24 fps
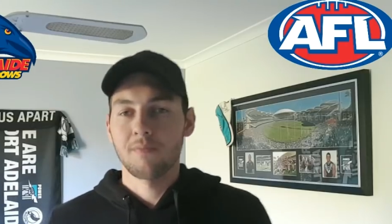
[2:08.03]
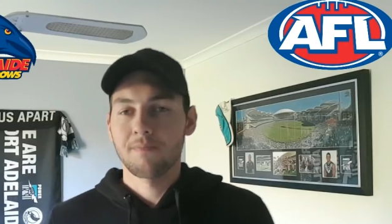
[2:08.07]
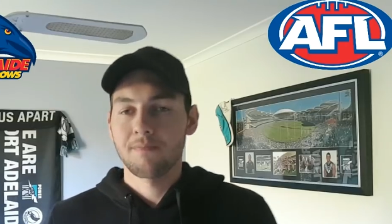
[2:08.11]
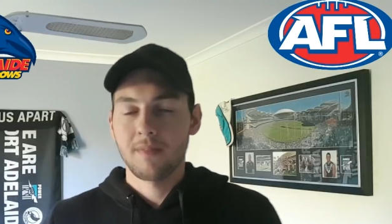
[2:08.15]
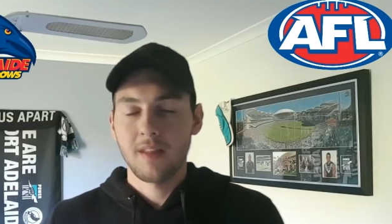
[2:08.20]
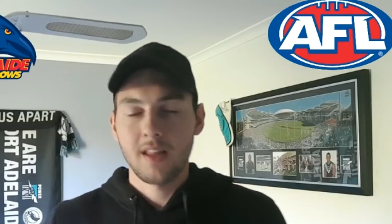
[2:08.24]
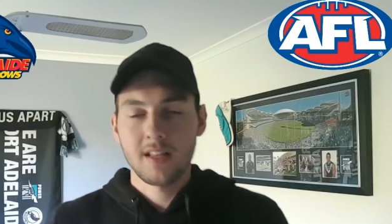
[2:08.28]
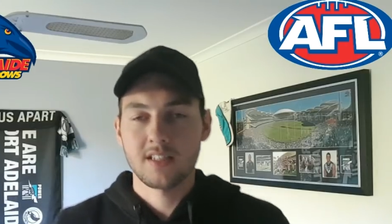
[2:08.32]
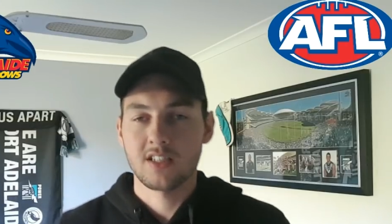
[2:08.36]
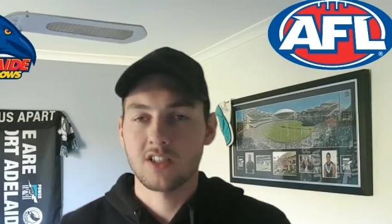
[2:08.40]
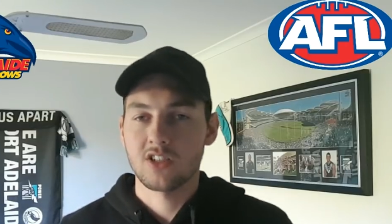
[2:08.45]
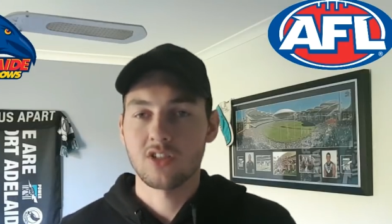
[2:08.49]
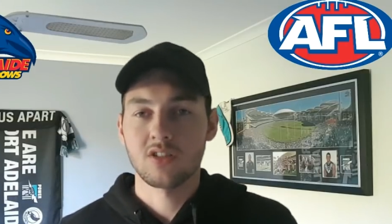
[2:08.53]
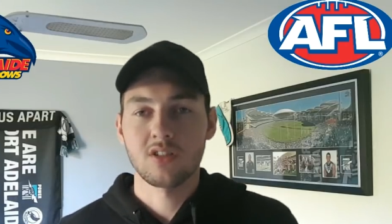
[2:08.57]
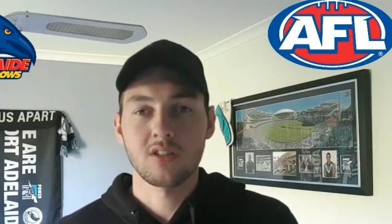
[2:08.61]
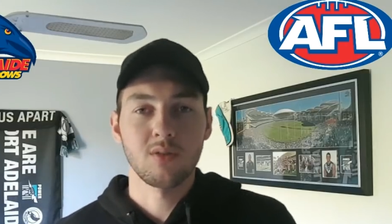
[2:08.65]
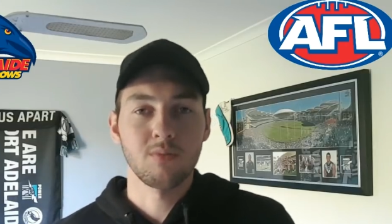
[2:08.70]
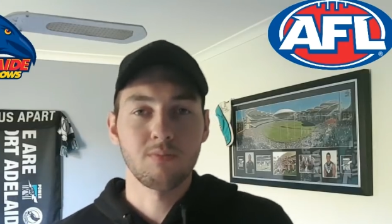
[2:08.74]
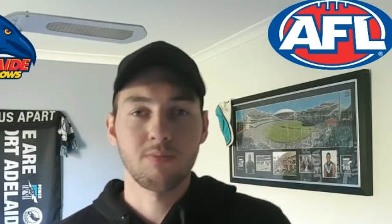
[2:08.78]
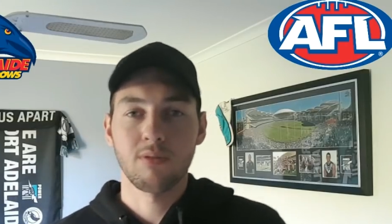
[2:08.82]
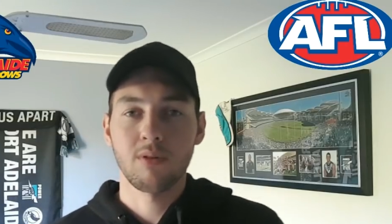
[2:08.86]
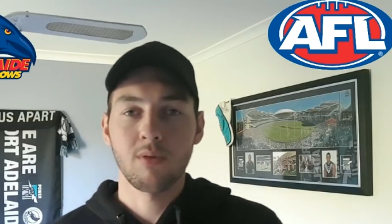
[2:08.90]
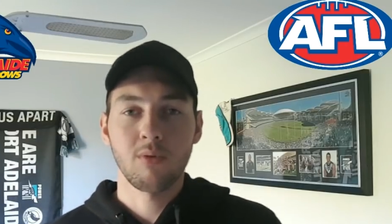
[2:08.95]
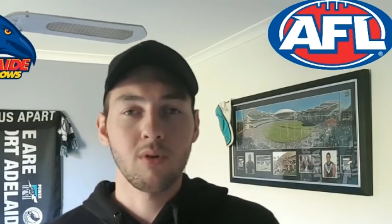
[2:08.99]
that's just
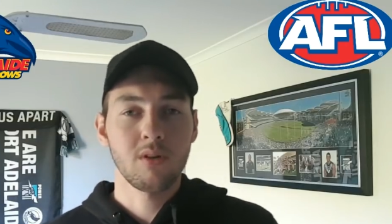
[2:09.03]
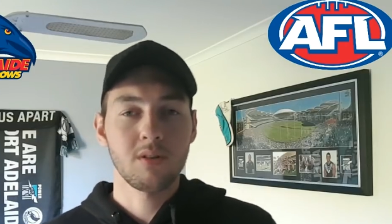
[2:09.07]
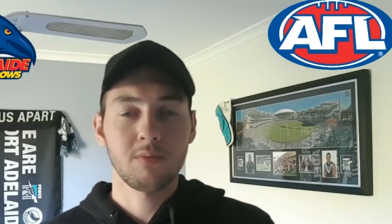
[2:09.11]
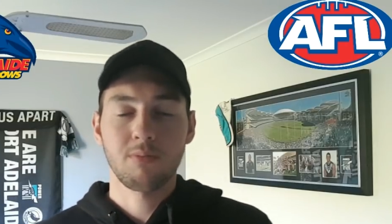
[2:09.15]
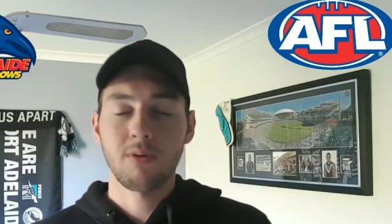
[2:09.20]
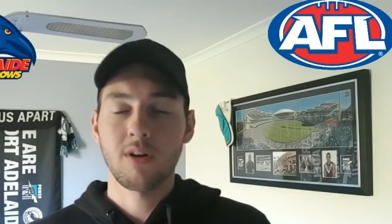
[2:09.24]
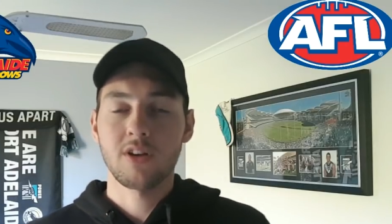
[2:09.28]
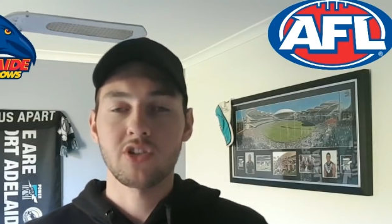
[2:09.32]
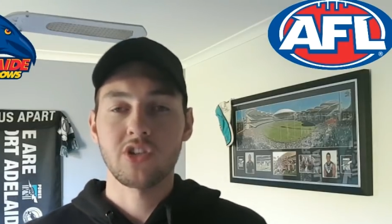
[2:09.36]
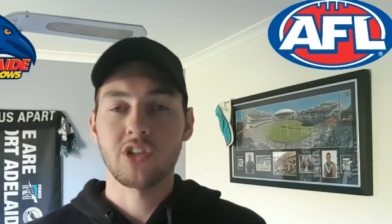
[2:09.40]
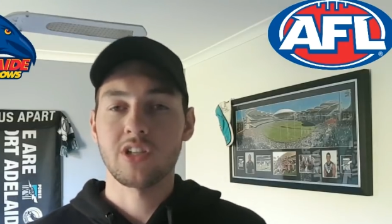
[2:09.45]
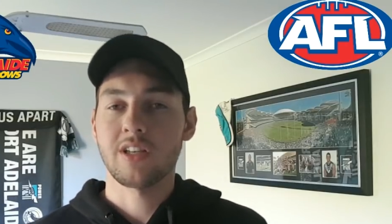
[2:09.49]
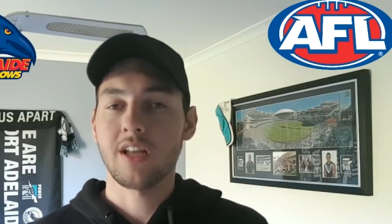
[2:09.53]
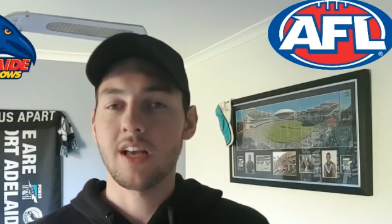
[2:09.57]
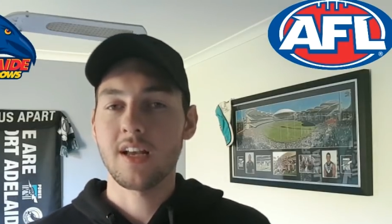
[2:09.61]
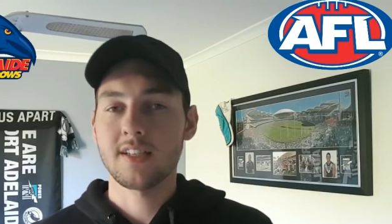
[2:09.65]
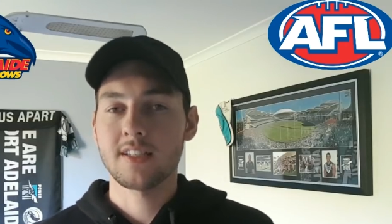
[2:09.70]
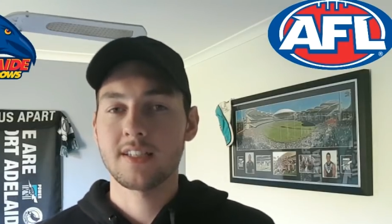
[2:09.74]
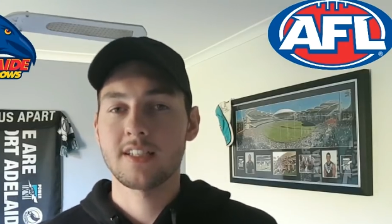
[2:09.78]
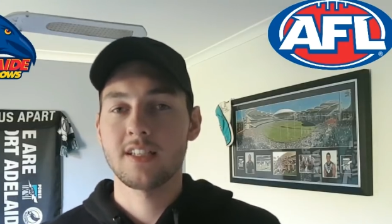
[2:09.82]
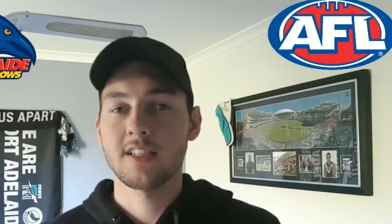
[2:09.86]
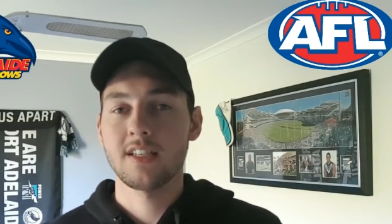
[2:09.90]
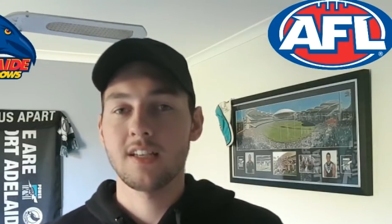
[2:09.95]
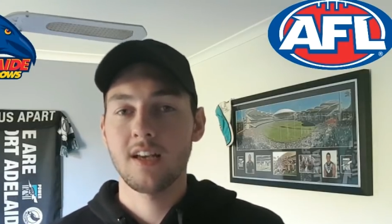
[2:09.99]
what pressure
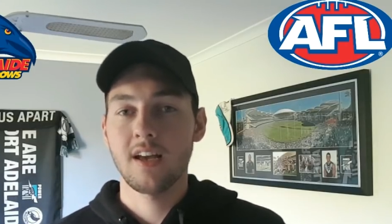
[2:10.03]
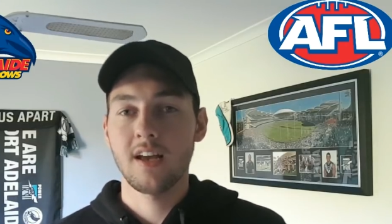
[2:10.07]
does to you.